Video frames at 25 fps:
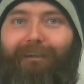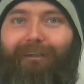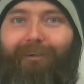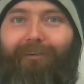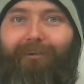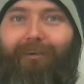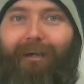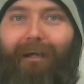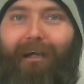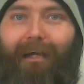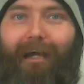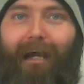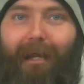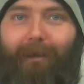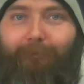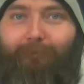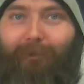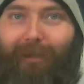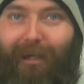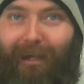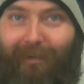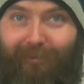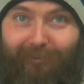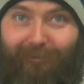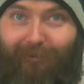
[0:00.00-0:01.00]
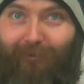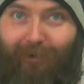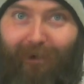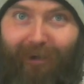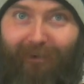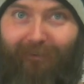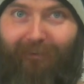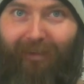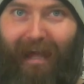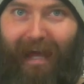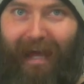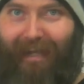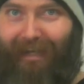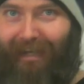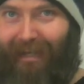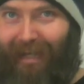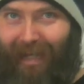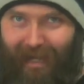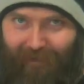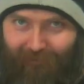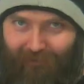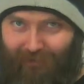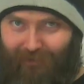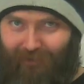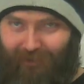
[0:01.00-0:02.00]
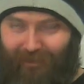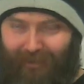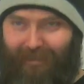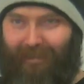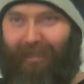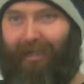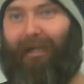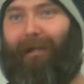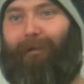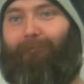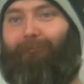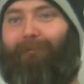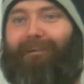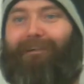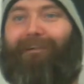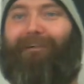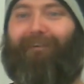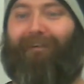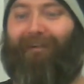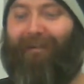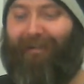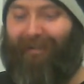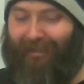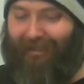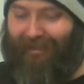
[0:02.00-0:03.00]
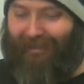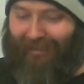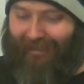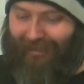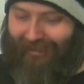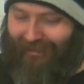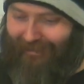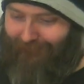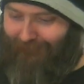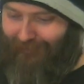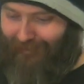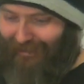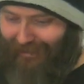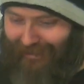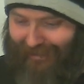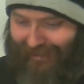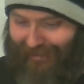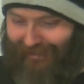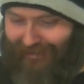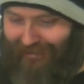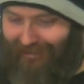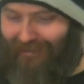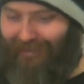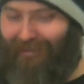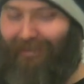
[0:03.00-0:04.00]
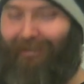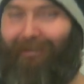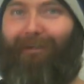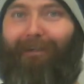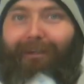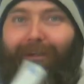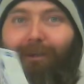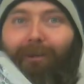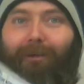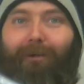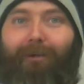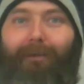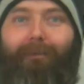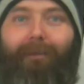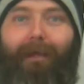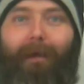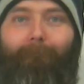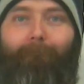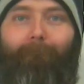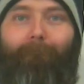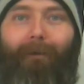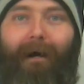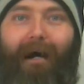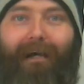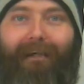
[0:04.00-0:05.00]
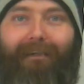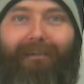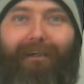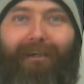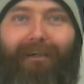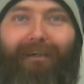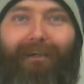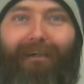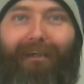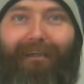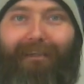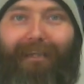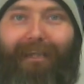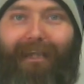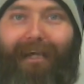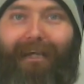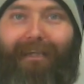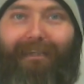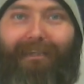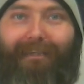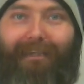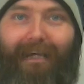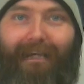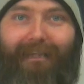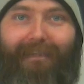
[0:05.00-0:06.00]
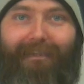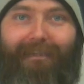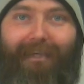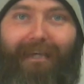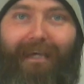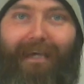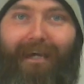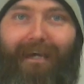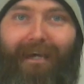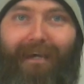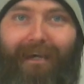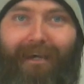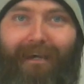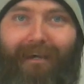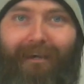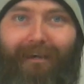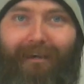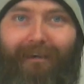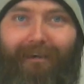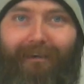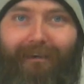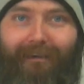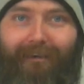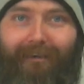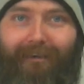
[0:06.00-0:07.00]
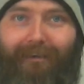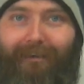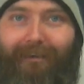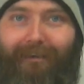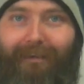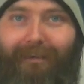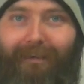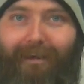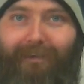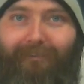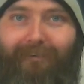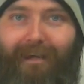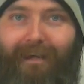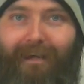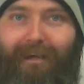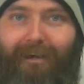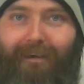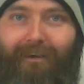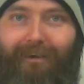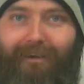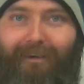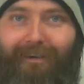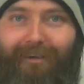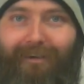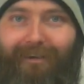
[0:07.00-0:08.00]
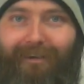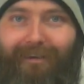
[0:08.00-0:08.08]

So you can kind of play through all that and have a good time. So, oh my gosh, look at that box art. Isn't that sexy? Yeah, right here.